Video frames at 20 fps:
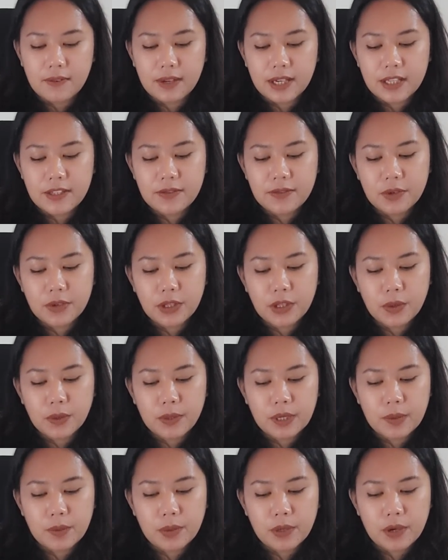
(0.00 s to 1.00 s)
The advice for
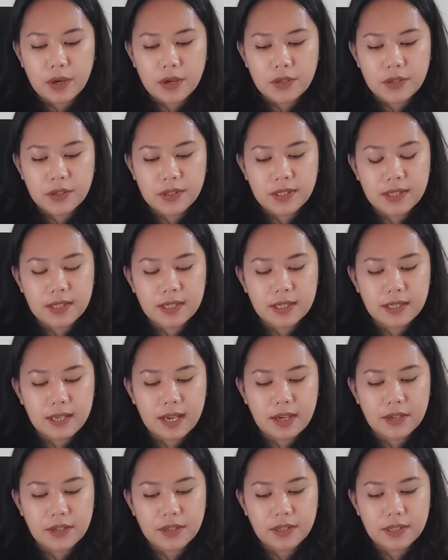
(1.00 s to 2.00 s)
you in regards to those
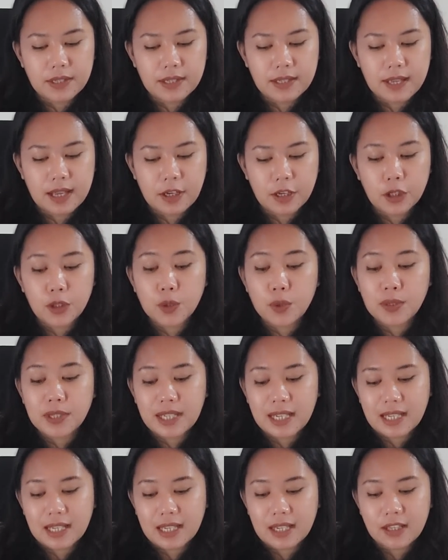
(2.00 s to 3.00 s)
connections is that you
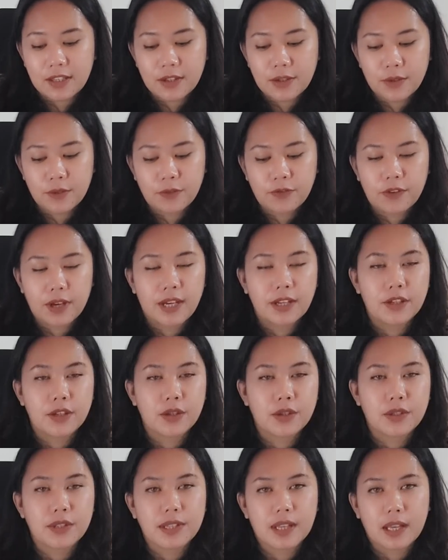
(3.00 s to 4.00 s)
needing to
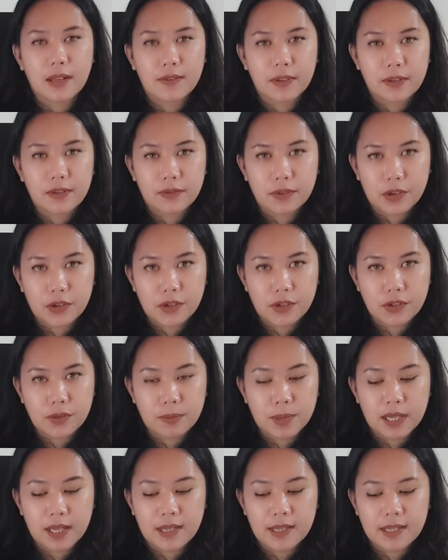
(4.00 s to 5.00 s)
find yourself at
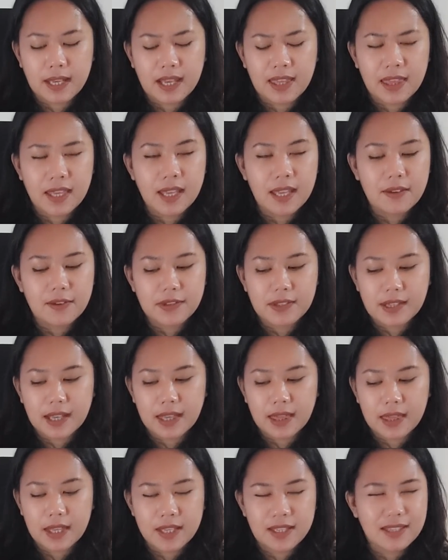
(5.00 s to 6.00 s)
first, because I think I've
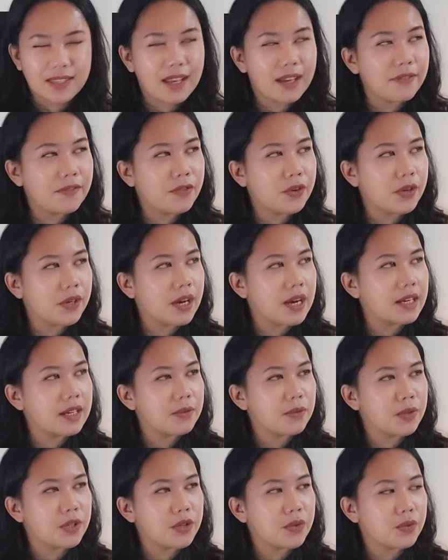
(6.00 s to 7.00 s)
said this, I've
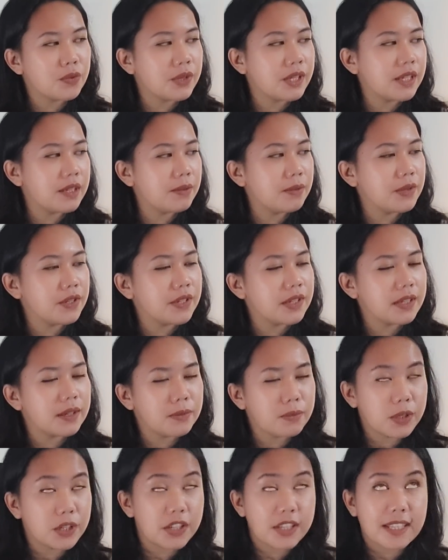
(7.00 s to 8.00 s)
forgotten which reading was
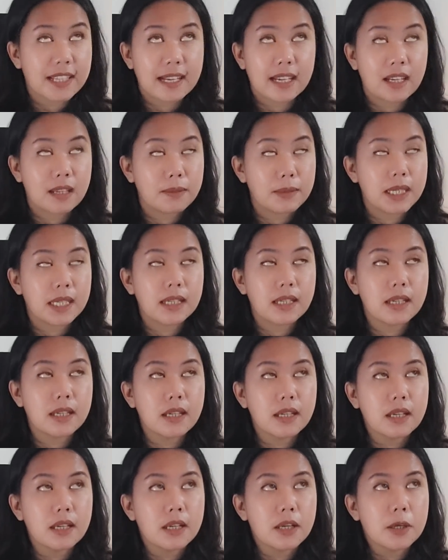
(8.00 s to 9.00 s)
it, which sign I mean,
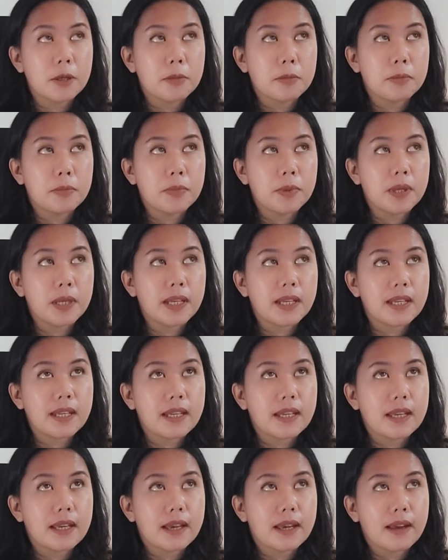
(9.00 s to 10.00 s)

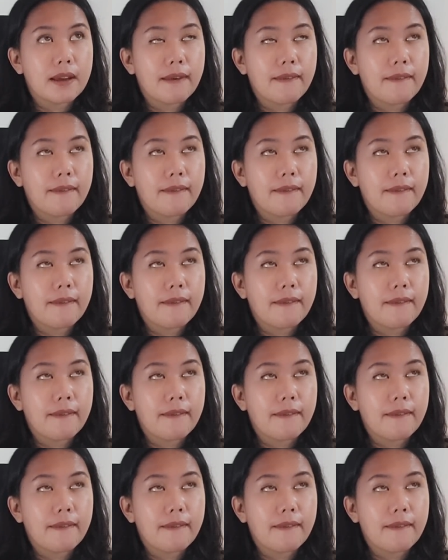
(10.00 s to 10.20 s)
but